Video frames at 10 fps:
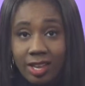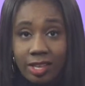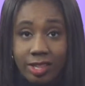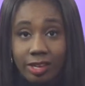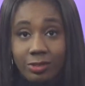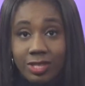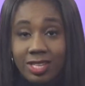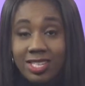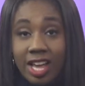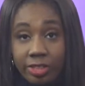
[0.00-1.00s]
There is
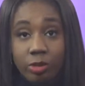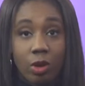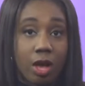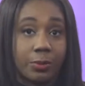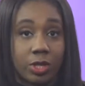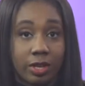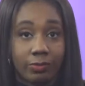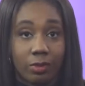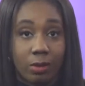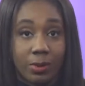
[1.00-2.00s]
another
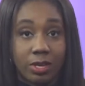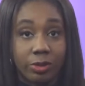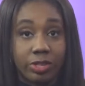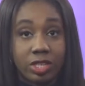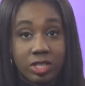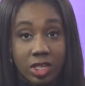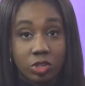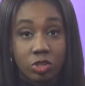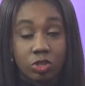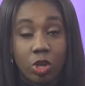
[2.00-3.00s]
option, appeal the
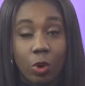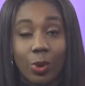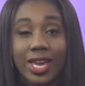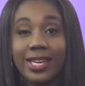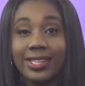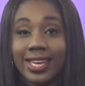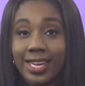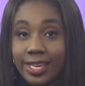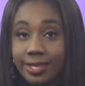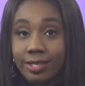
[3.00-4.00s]
decision so it
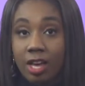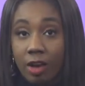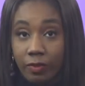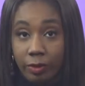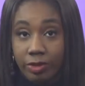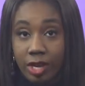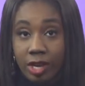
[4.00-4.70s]
is covered.